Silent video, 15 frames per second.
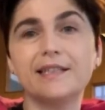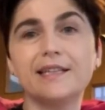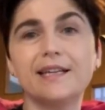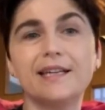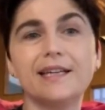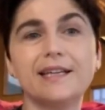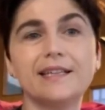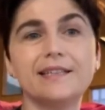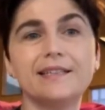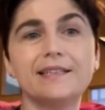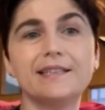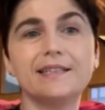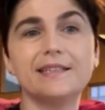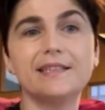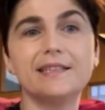and
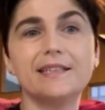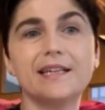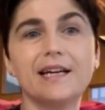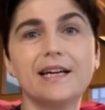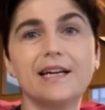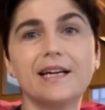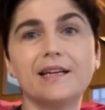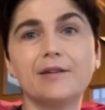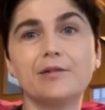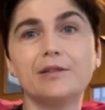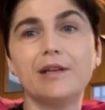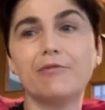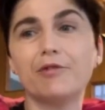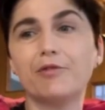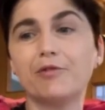I'll
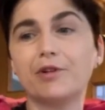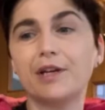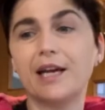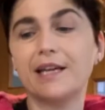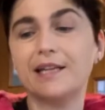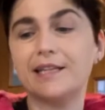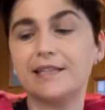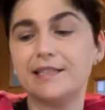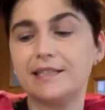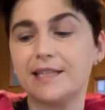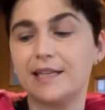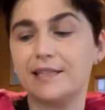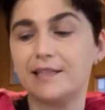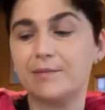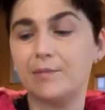never forget, he
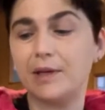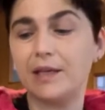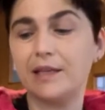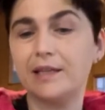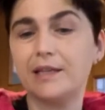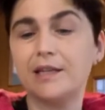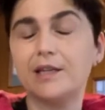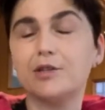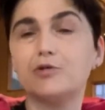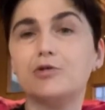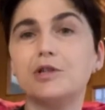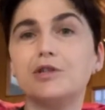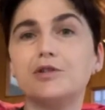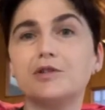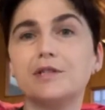said to me,
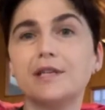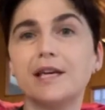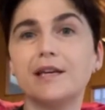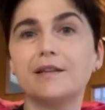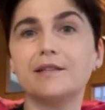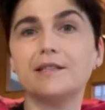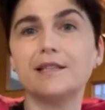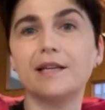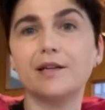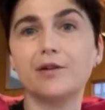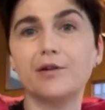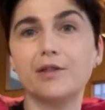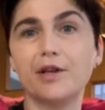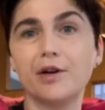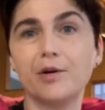treat your scales like your
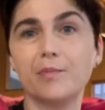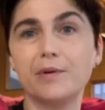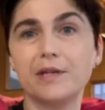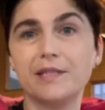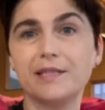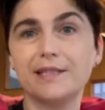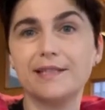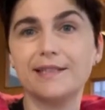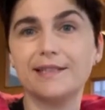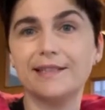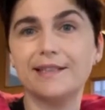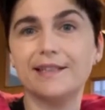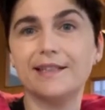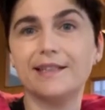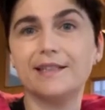therapist
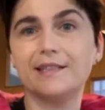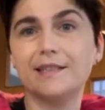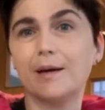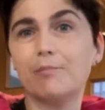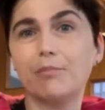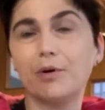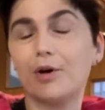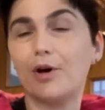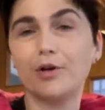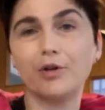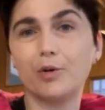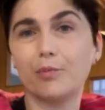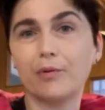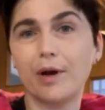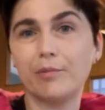and dump all your
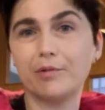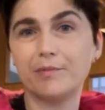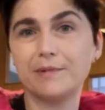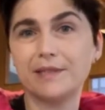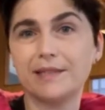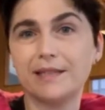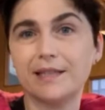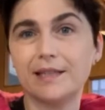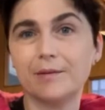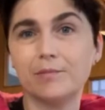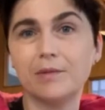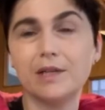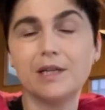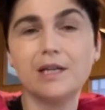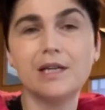problems into them.
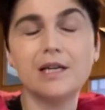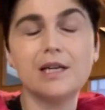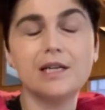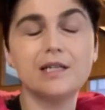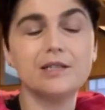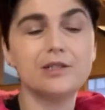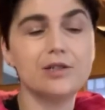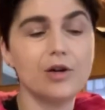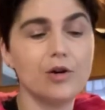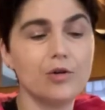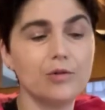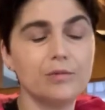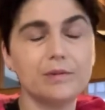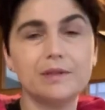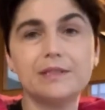
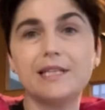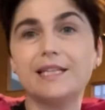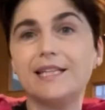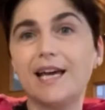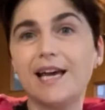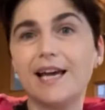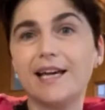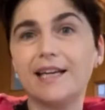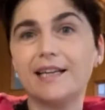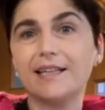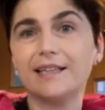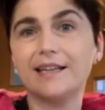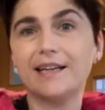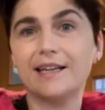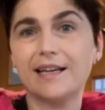So today,
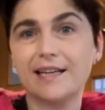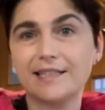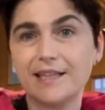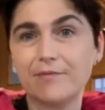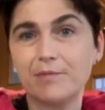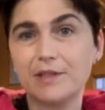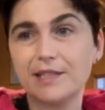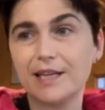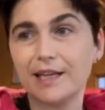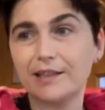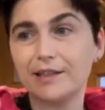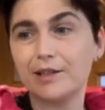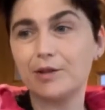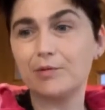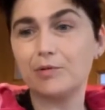as I've been
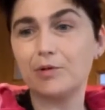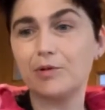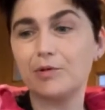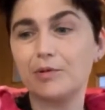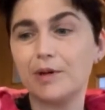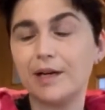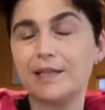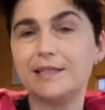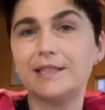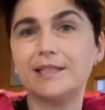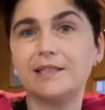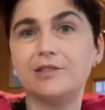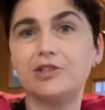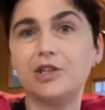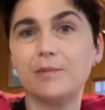cycling through, I
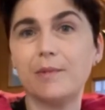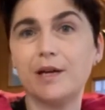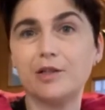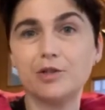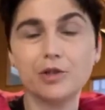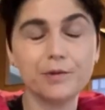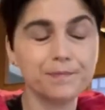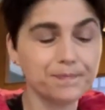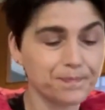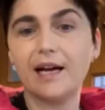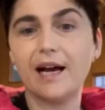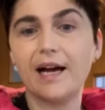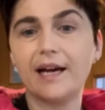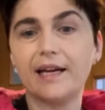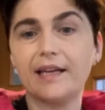did G major.
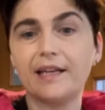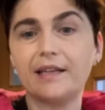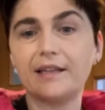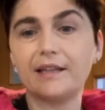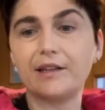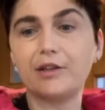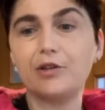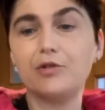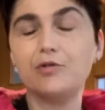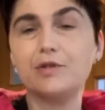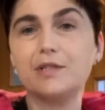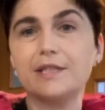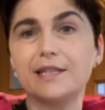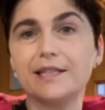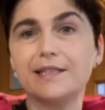I
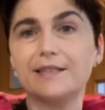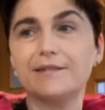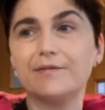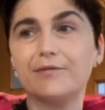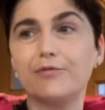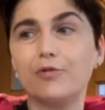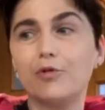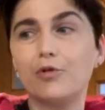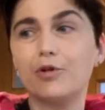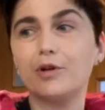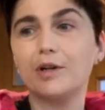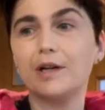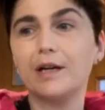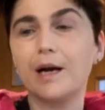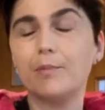used it for
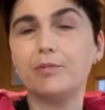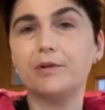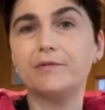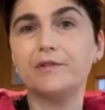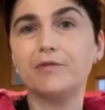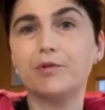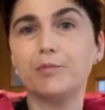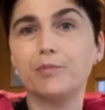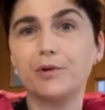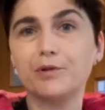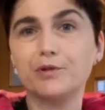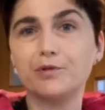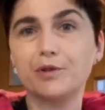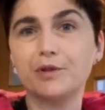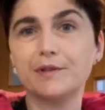a couple of different bow
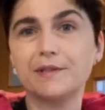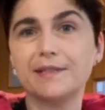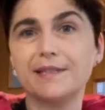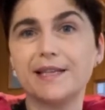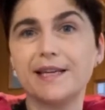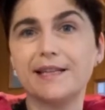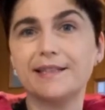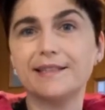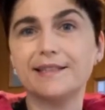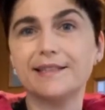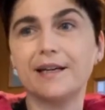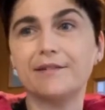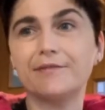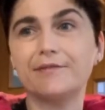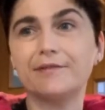strokes that
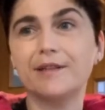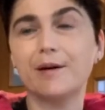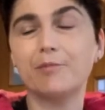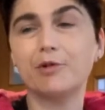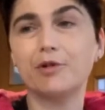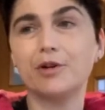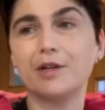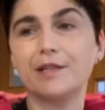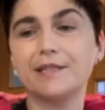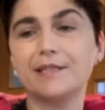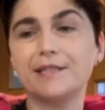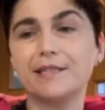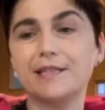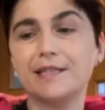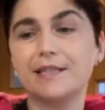I've come
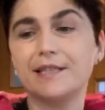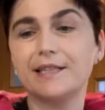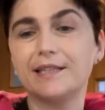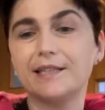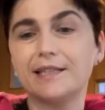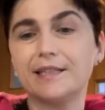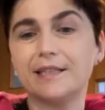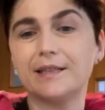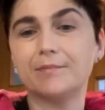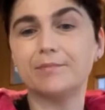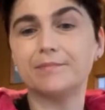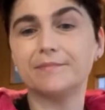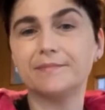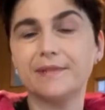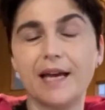across
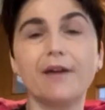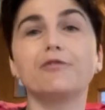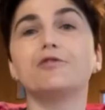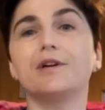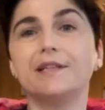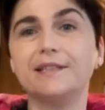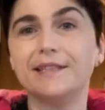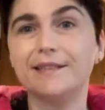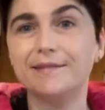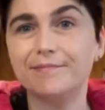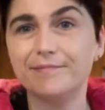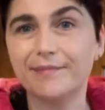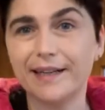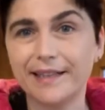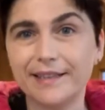after I did
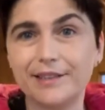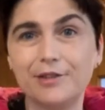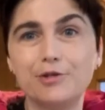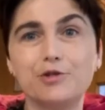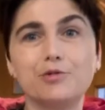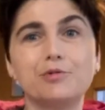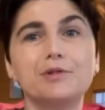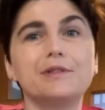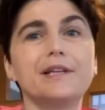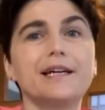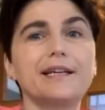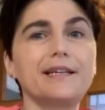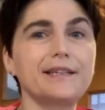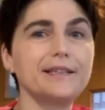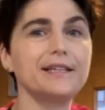my usual,
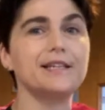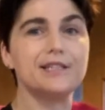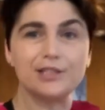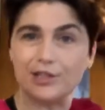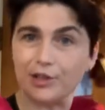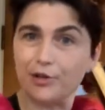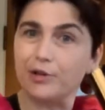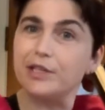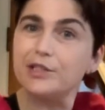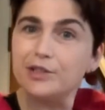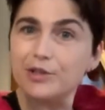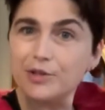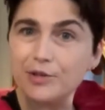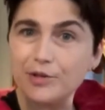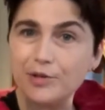like slurring
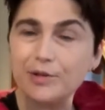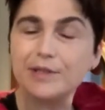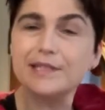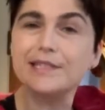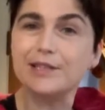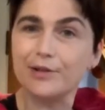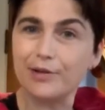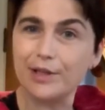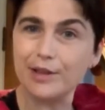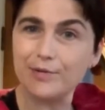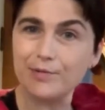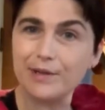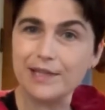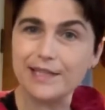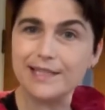2, slurring
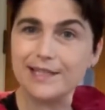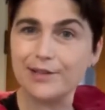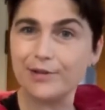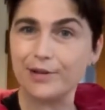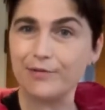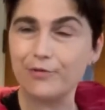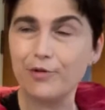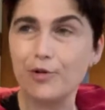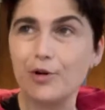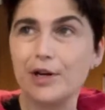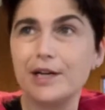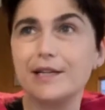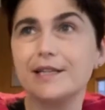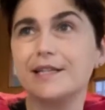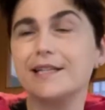3, slurring
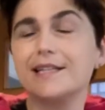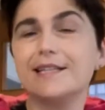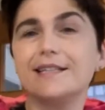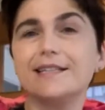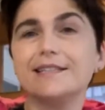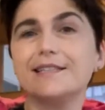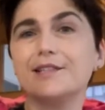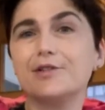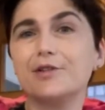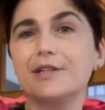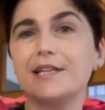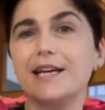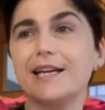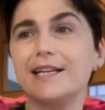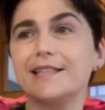4, slurring
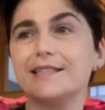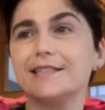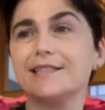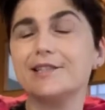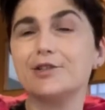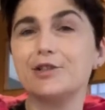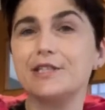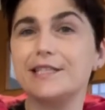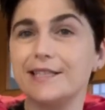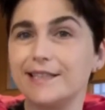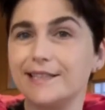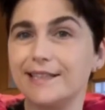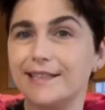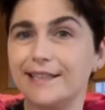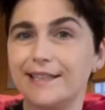8, slurring
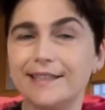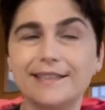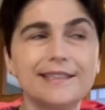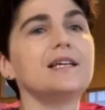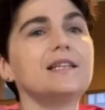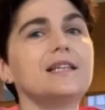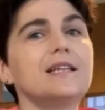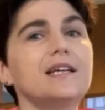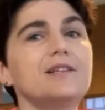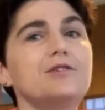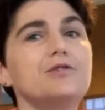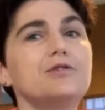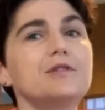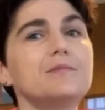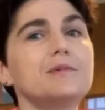16. Then I
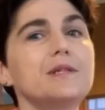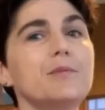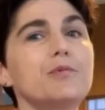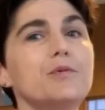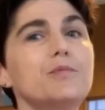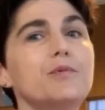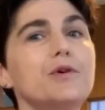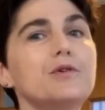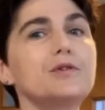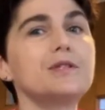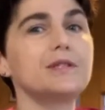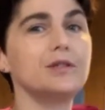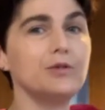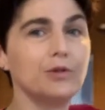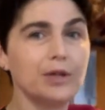do some separate bows.
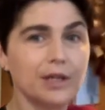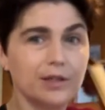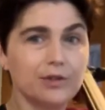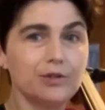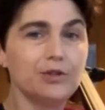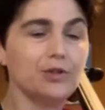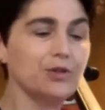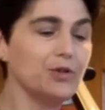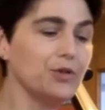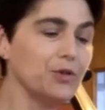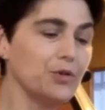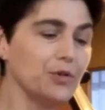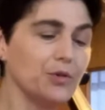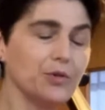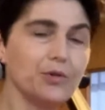You can
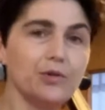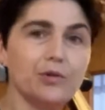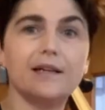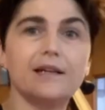do